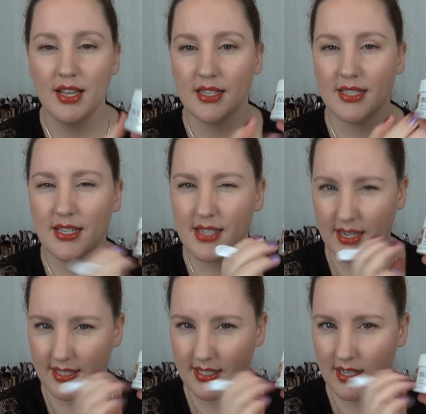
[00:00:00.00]
It sounds
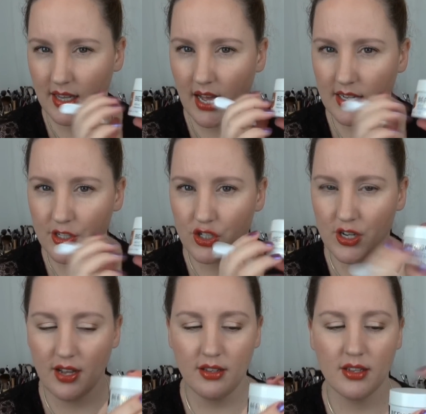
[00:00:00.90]
like it's a glass
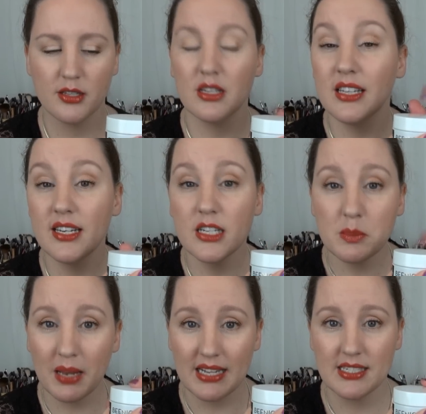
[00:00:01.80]
jar. The lid is
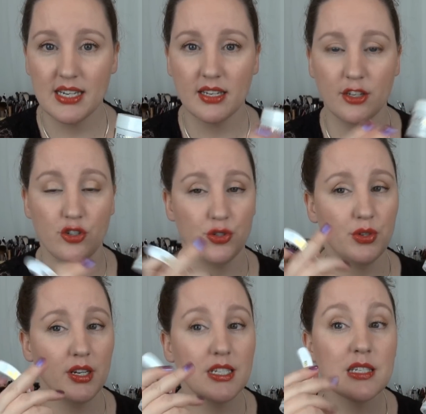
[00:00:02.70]
plastic and you
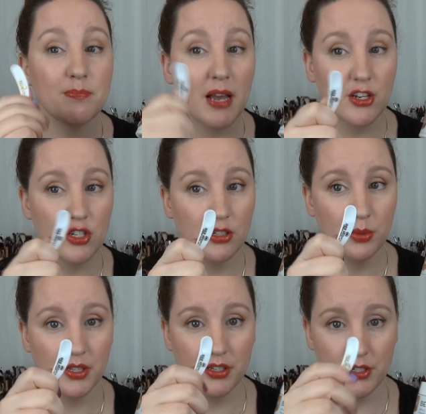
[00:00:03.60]
do get a spatula
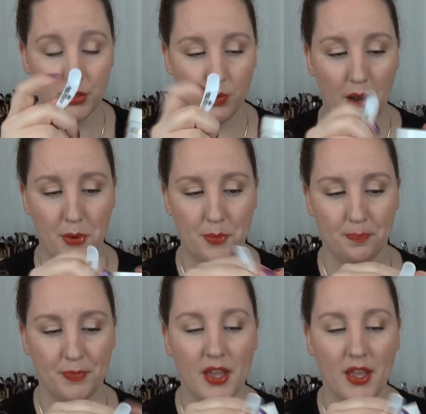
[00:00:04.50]
with it as well.